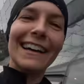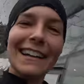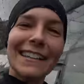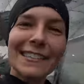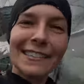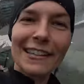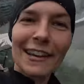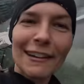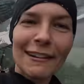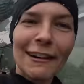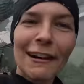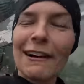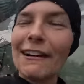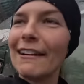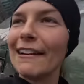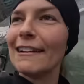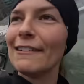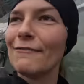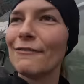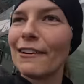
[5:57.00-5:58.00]
So
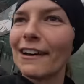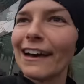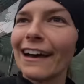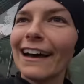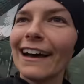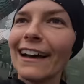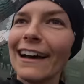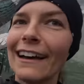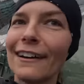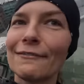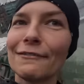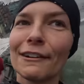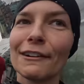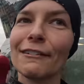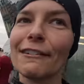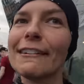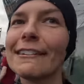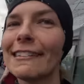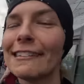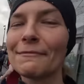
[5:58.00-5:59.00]
I've
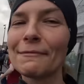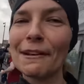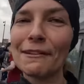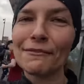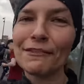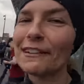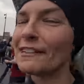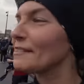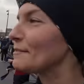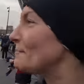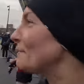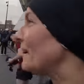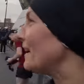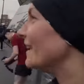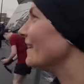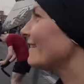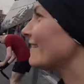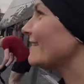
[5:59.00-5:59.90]
recruited my friend Beth